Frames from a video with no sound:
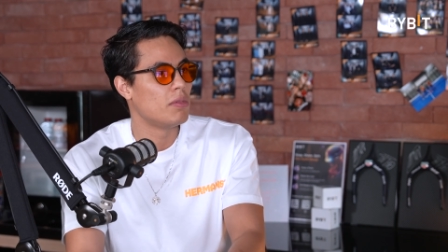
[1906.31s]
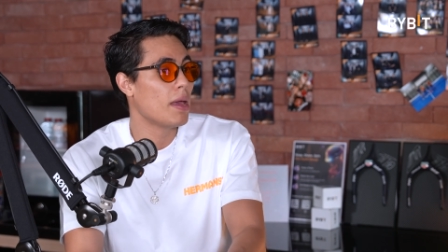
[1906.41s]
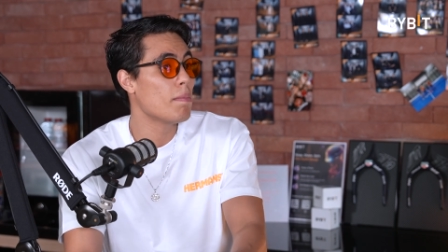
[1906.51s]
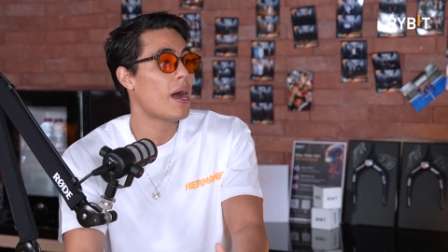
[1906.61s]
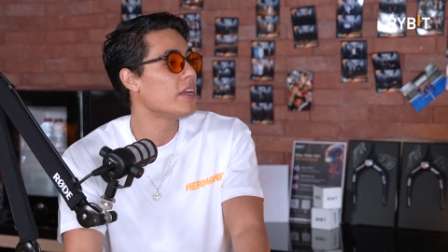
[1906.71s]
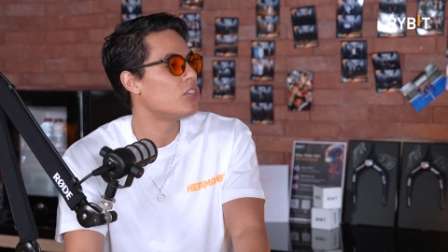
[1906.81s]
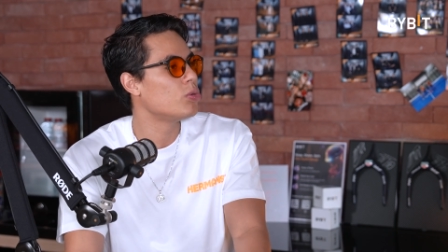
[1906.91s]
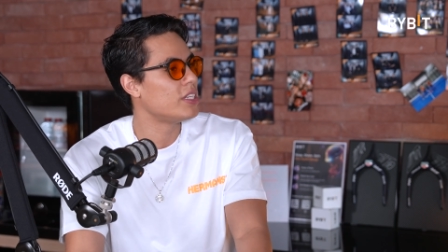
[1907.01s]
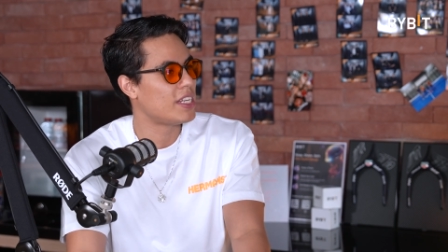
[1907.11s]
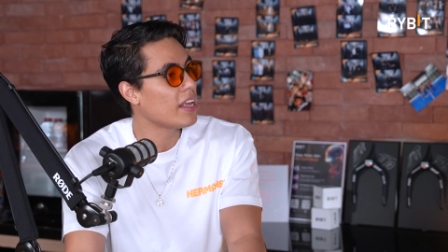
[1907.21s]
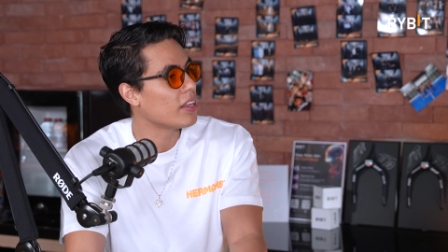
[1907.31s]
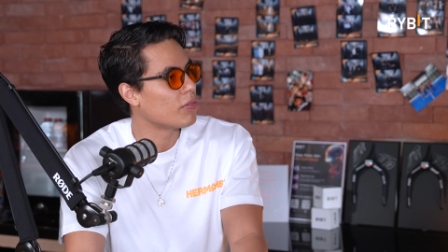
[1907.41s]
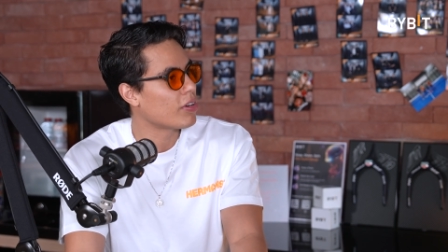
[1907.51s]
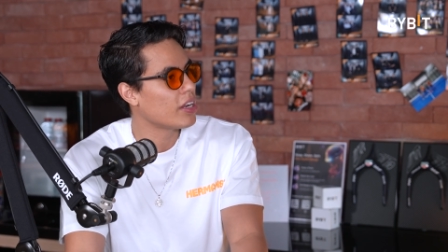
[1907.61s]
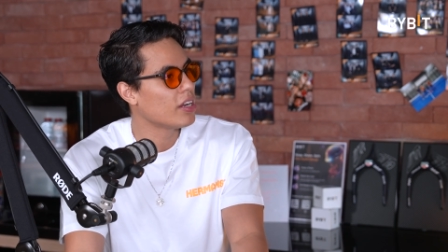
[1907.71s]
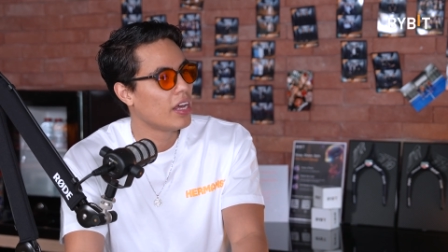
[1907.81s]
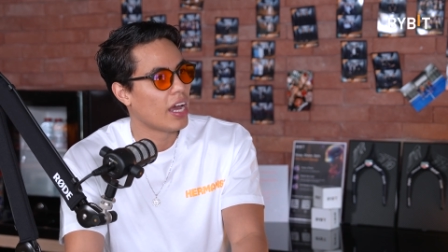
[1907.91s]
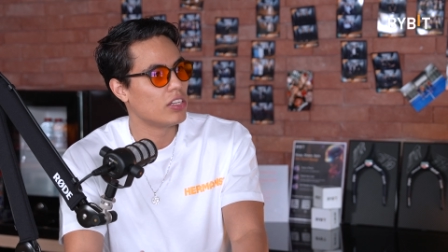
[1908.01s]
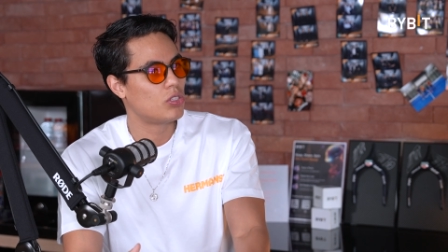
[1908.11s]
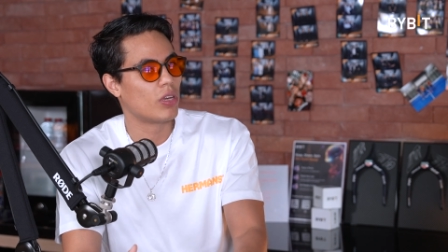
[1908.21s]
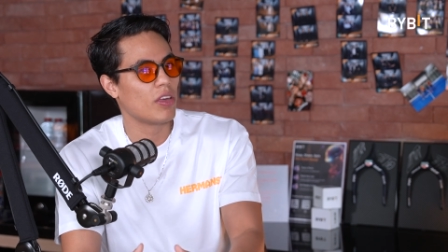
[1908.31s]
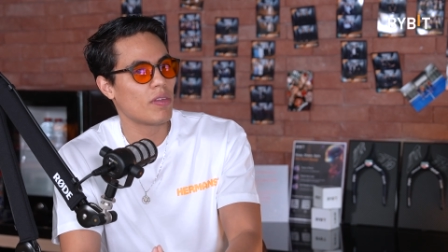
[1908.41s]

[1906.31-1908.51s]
they might do it daily, right? And to give